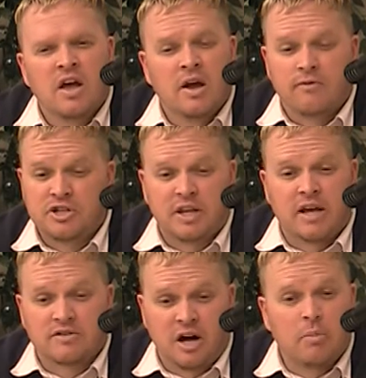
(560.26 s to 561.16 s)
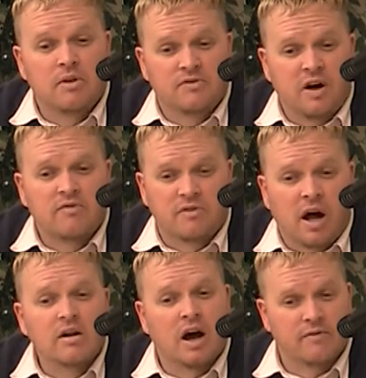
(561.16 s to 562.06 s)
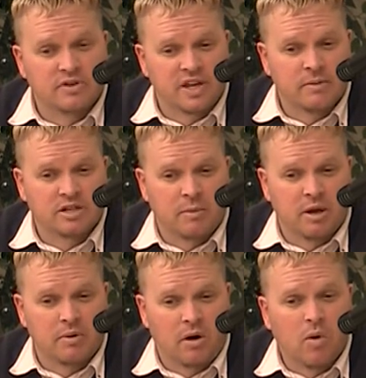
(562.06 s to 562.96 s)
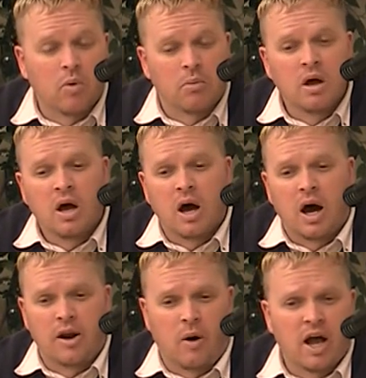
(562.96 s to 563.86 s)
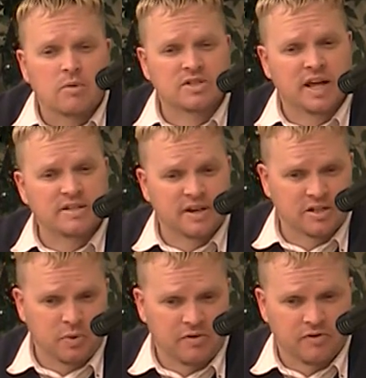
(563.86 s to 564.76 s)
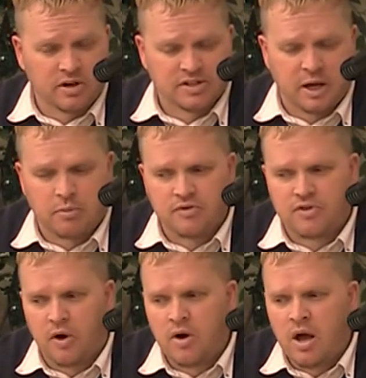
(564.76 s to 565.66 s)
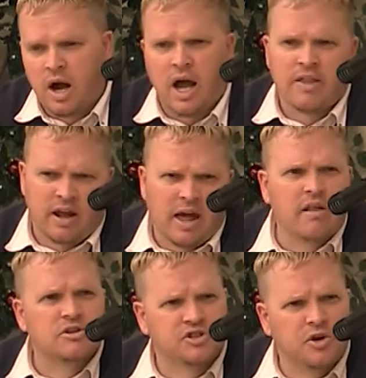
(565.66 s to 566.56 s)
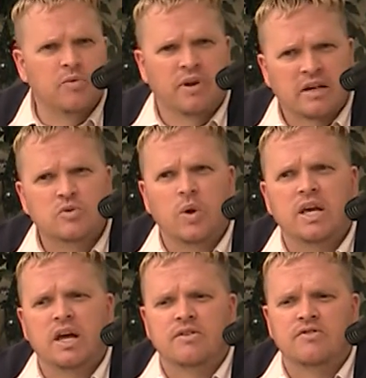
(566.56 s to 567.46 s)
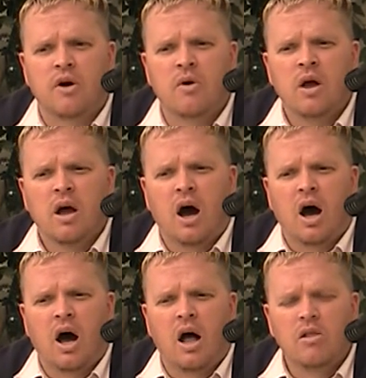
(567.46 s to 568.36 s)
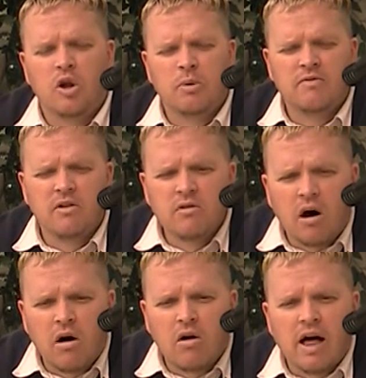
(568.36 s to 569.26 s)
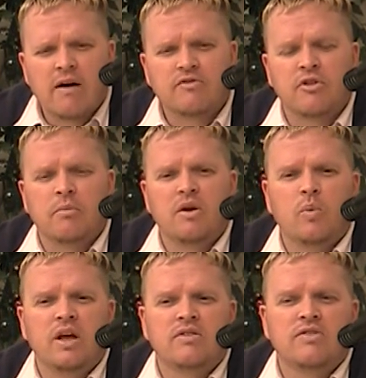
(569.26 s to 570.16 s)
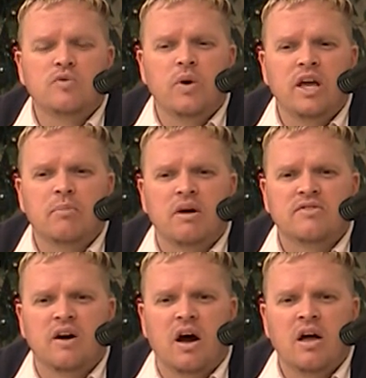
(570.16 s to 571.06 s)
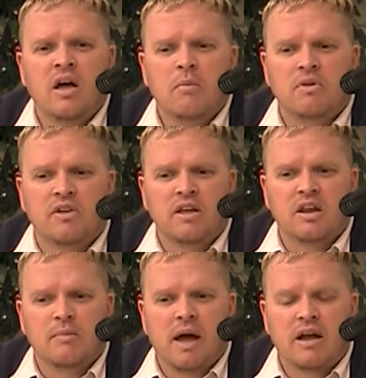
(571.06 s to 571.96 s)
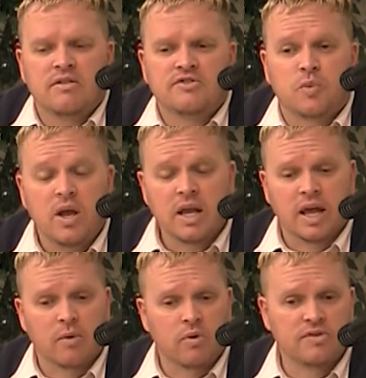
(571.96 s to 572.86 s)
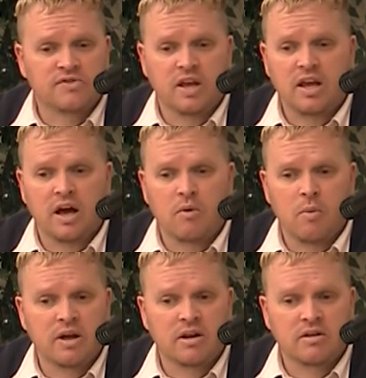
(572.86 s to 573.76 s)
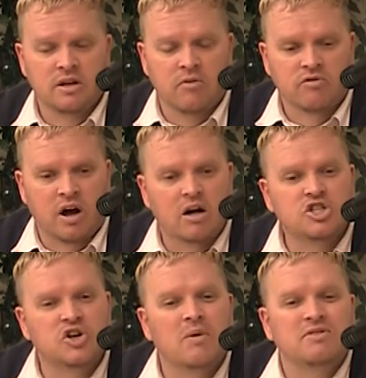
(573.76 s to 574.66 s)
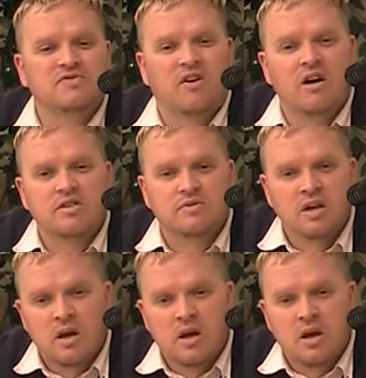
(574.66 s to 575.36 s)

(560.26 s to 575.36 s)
Virginia has a couple of tough non-conference games coming up at home. I know Iowa State's next week, for example, so and then LSU next weekend. So a little bit of a lull after the midweek this week, but then getting back in the swing, and we'll see what we can, you know, conjure up as far as